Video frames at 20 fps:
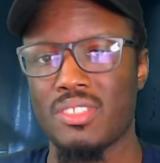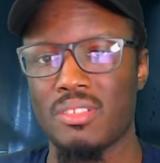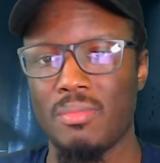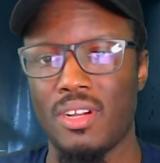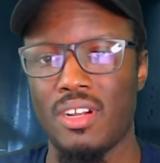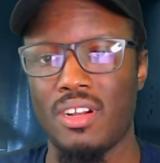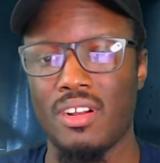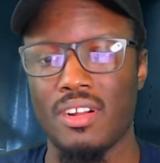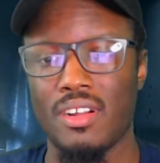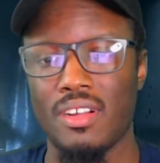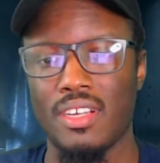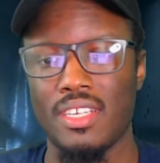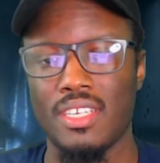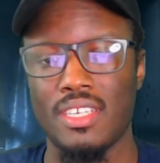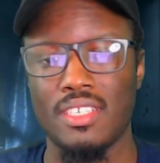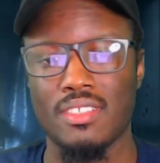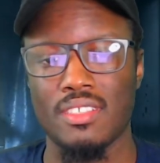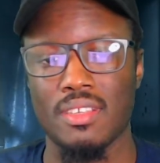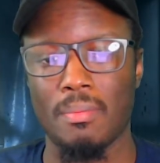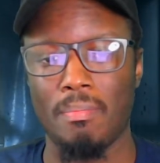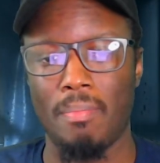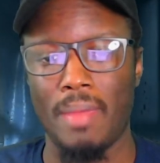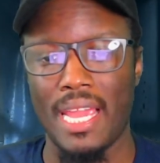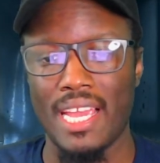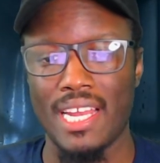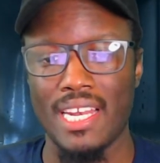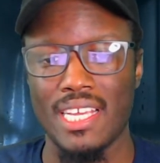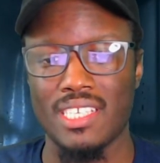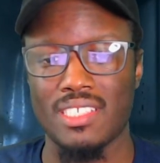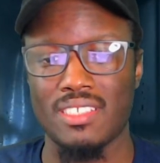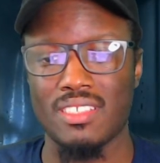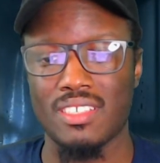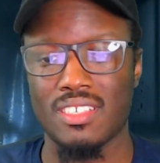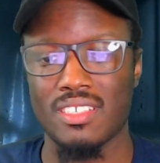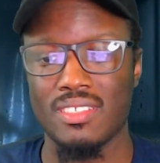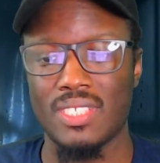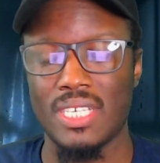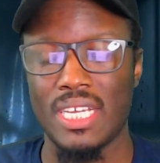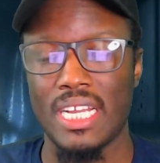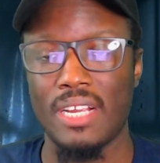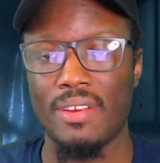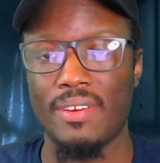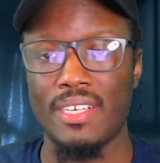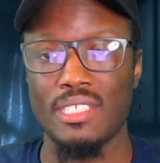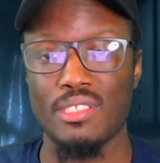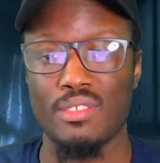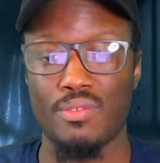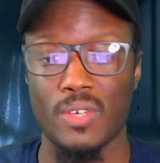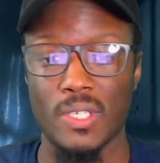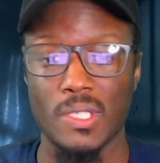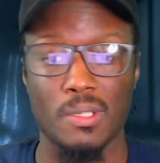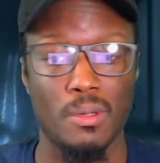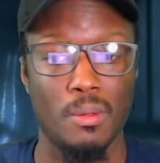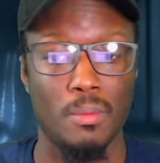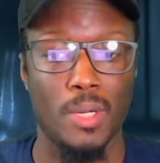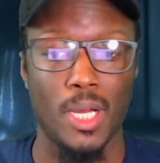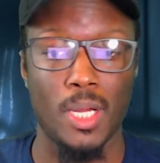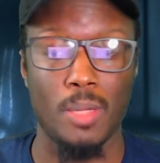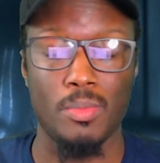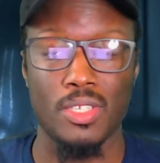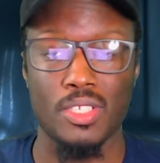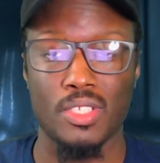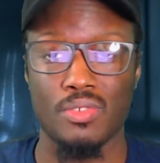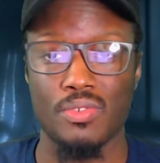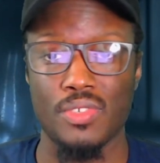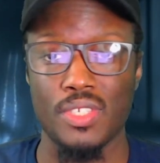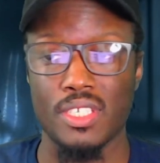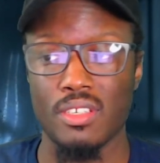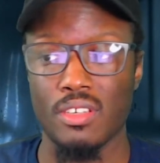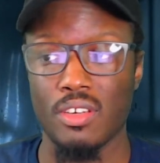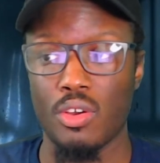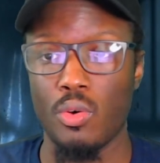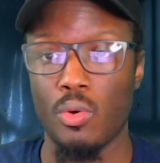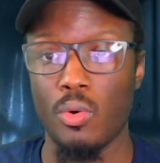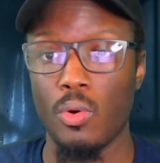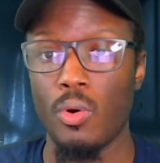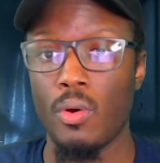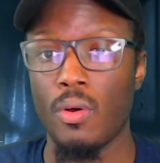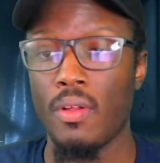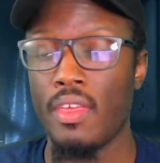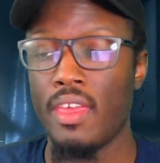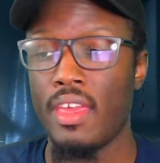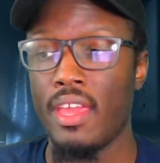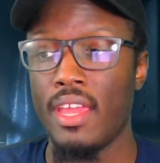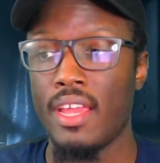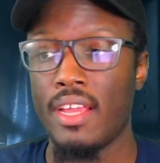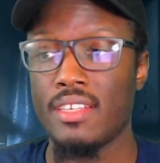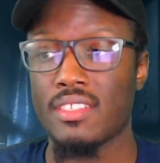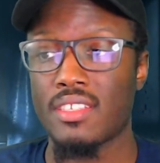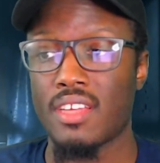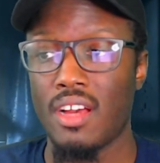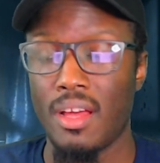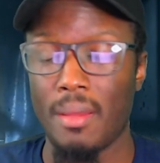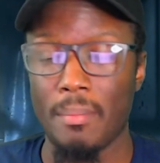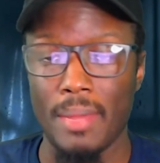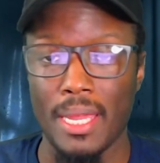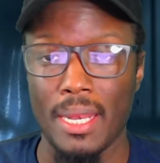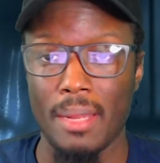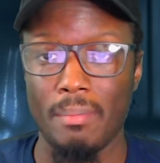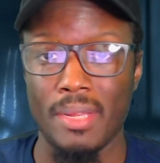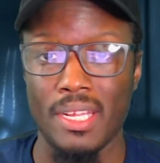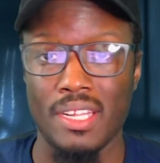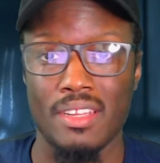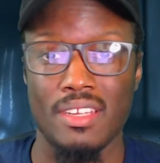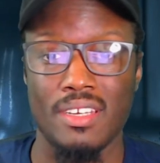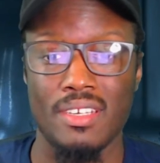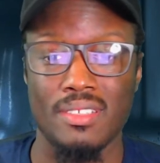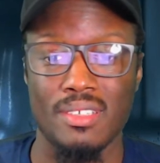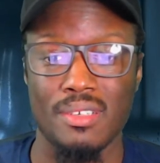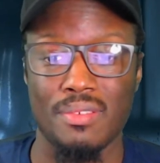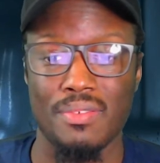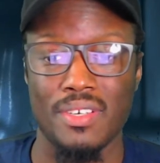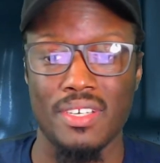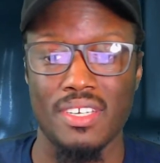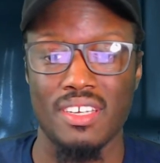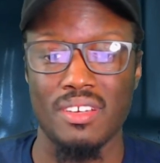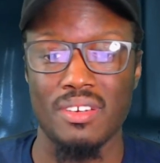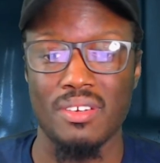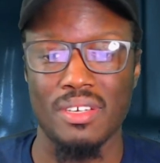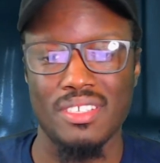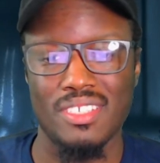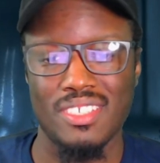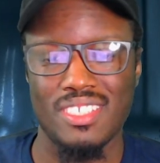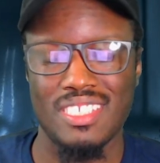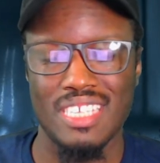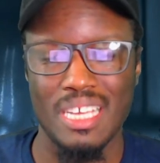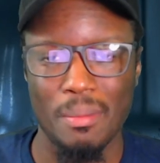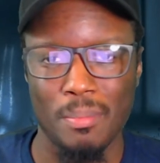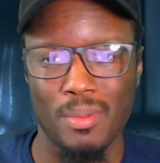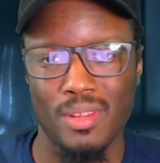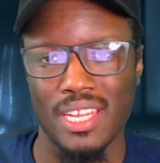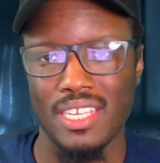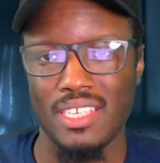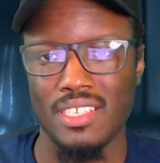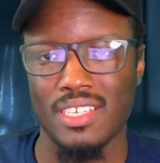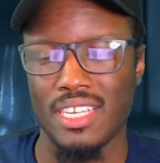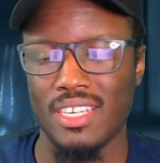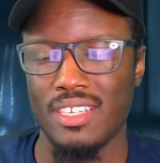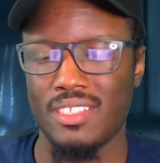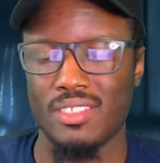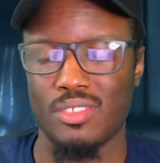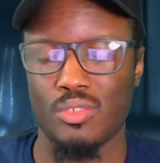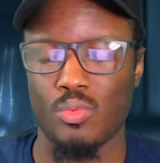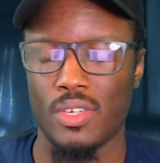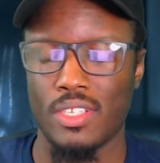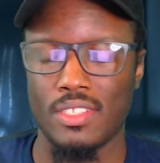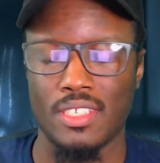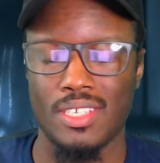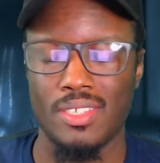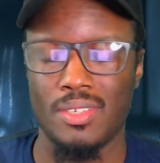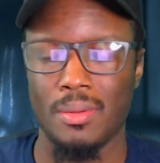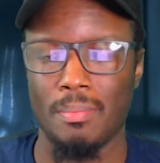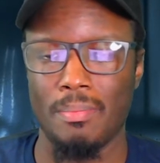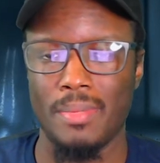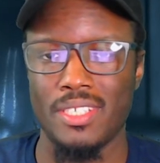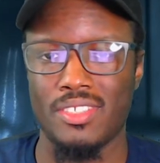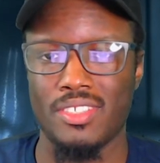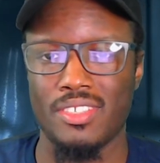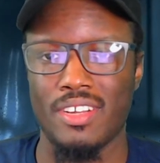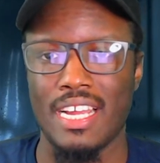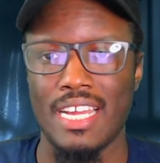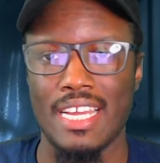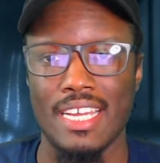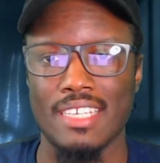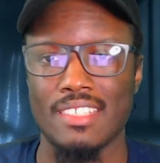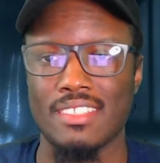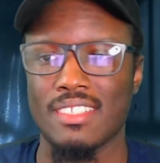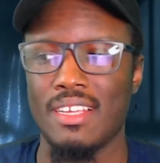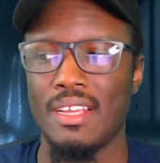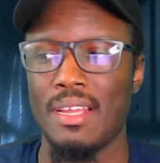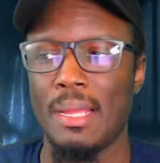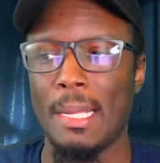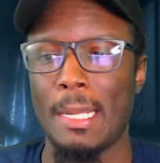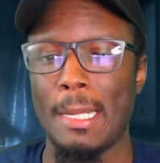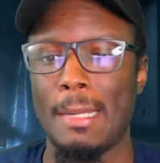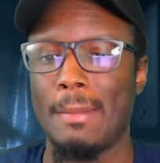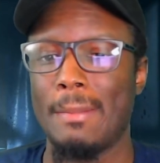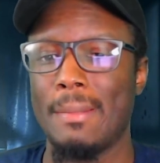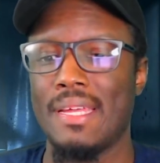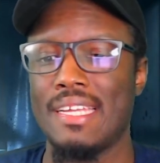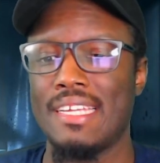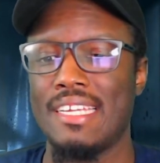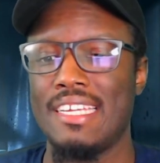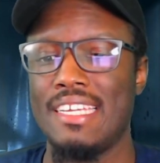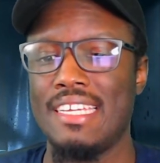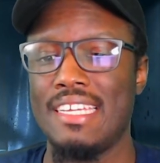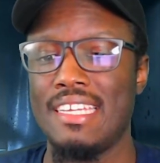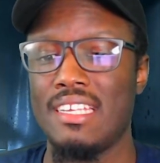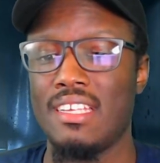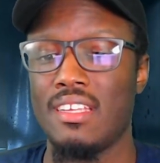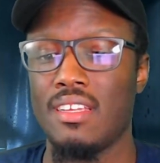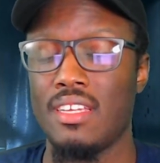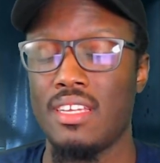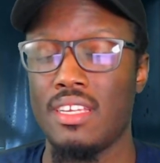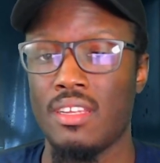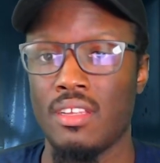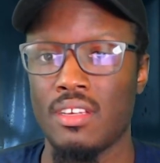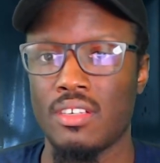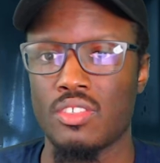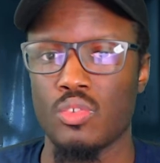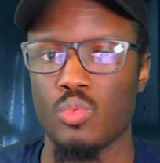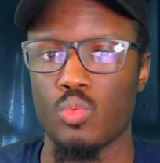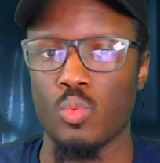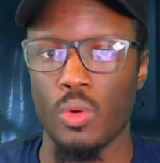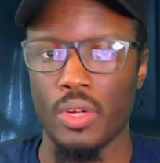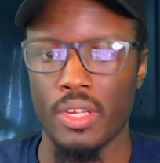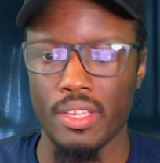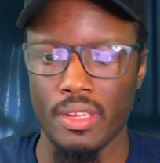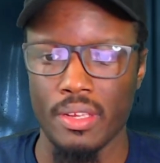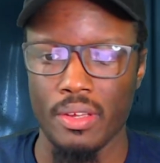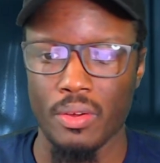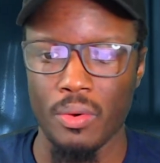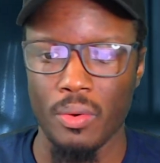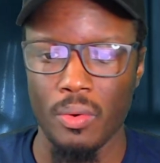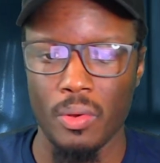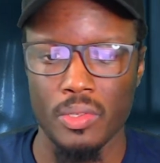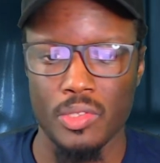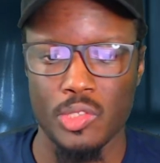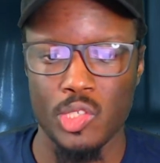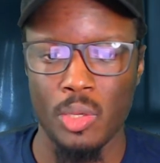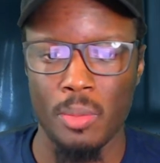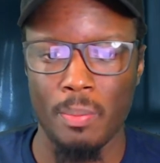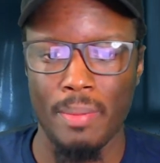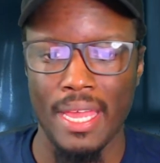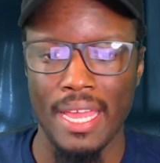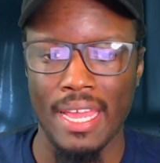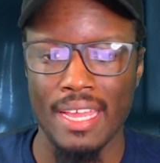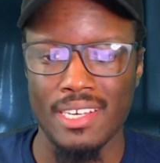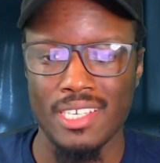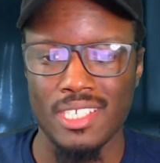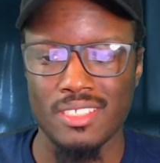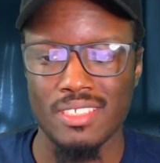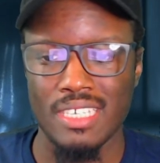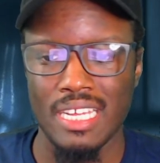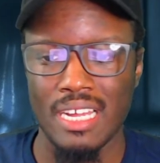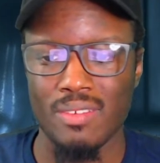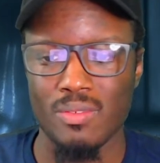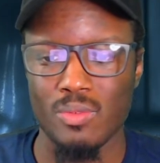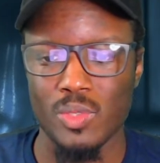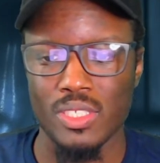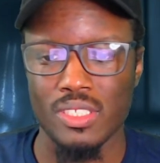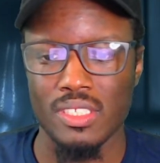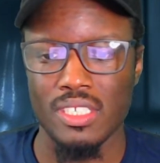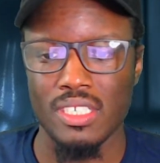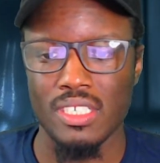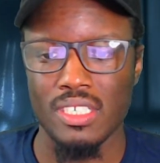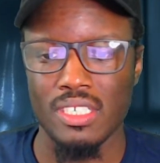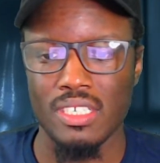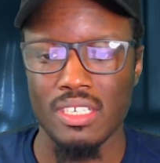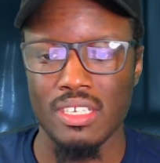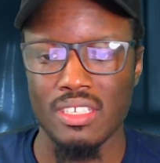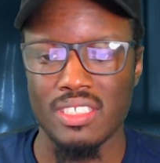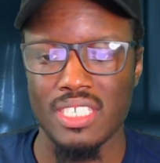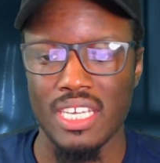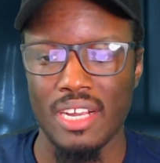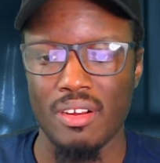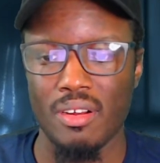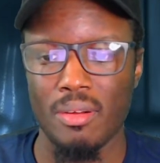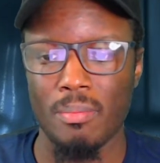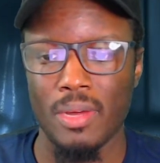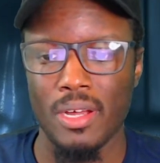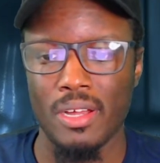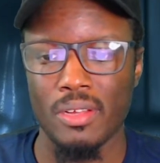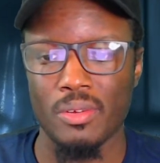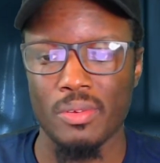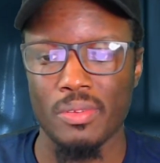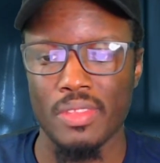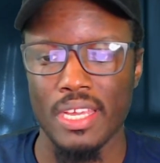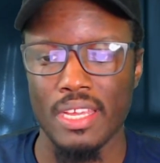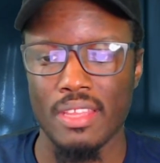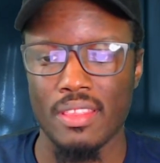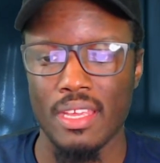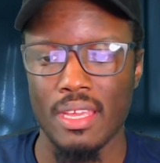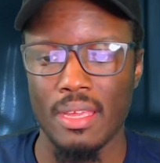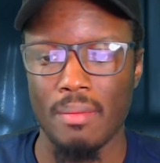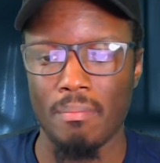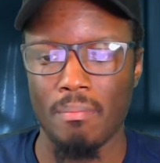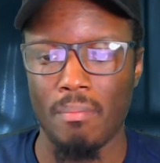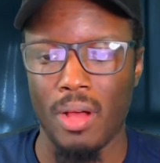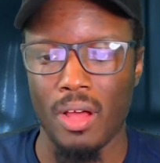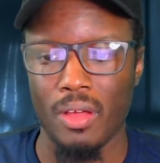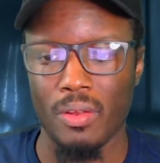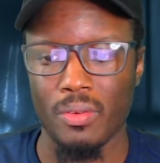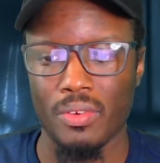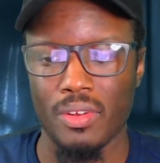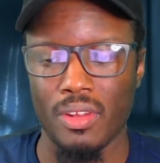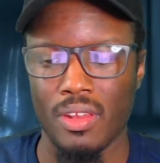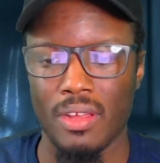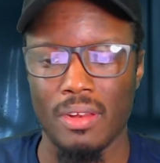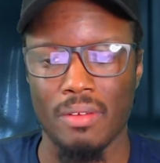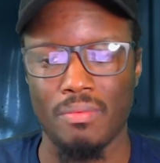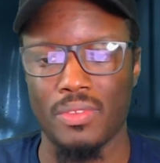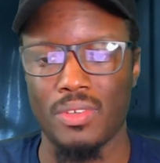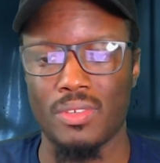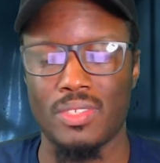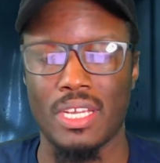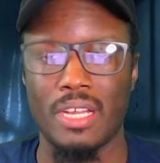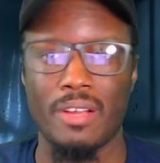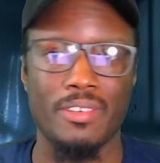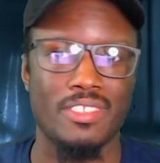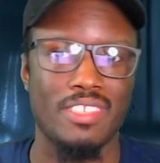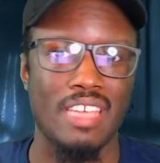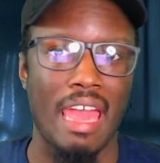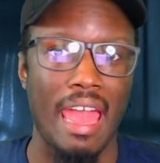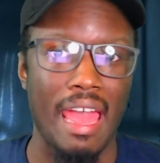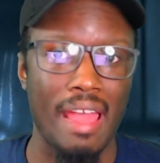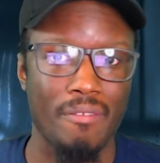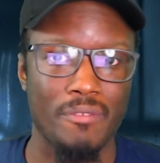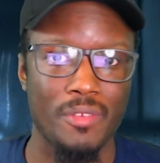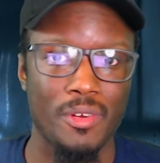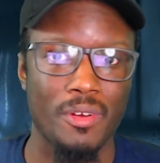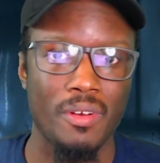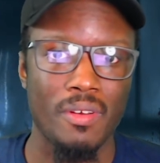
heart. He's a badass looking Tyrant. His Funko Pop looks freaking cool. His combat abilities are freaking cool. It's simple, like he kind of just runs at you and beats your ass. But he looks really cool. Too bad he's not really a Tyrant model that they modeled a lot of their Tyrants after,